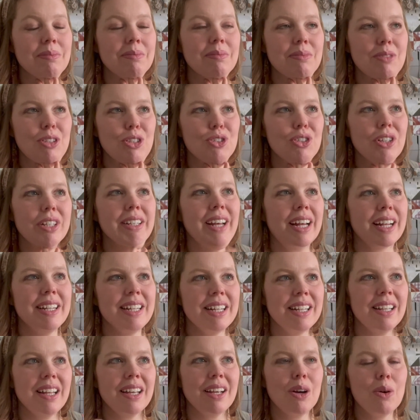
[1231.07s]
usually I need
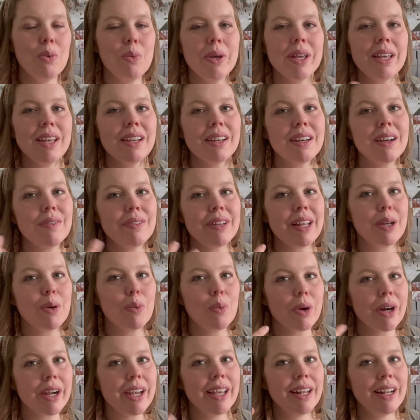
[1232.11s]
like a week of like
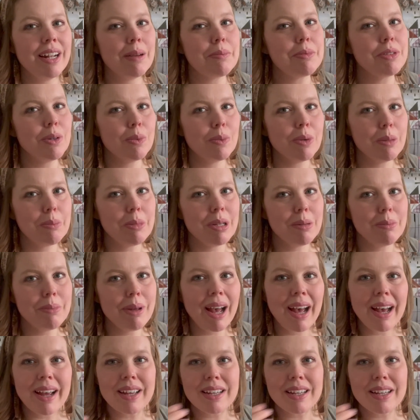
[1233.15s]
working up to ripping back,